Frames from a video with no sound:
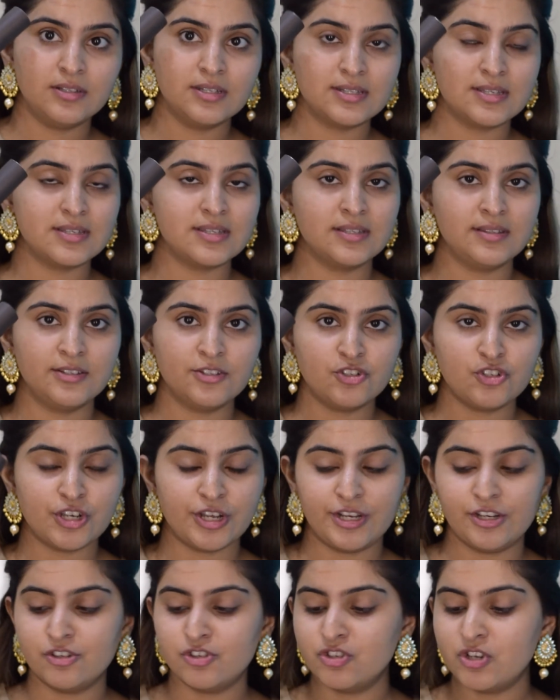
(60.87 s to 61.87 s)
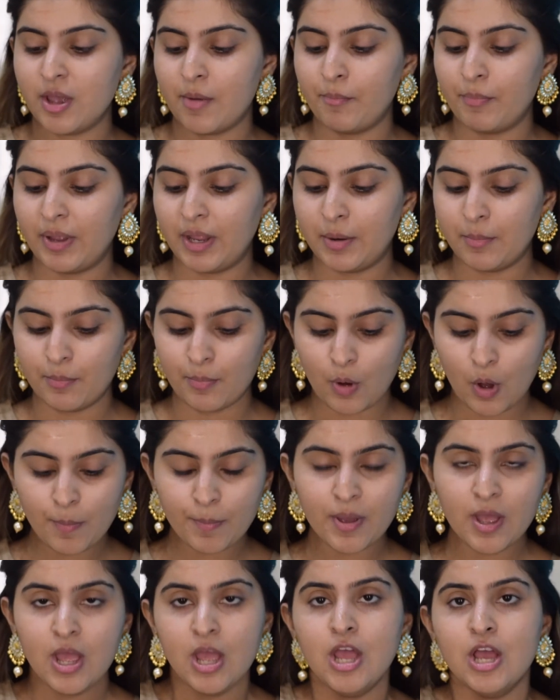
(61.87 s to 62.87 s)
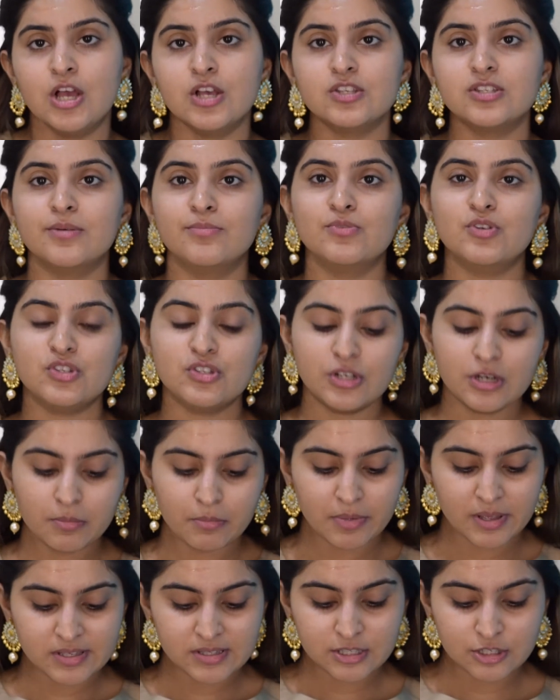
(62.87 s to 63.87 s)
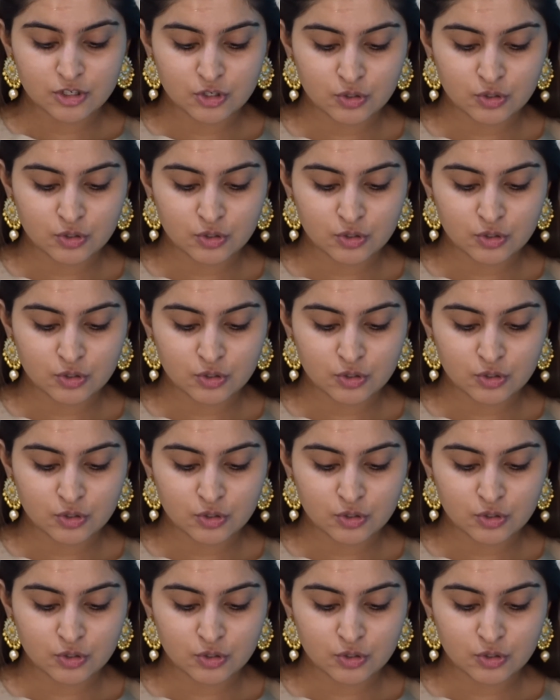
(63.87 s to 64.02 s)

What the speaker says: This is in the shade Champagne Pop. So I'm just going to mix the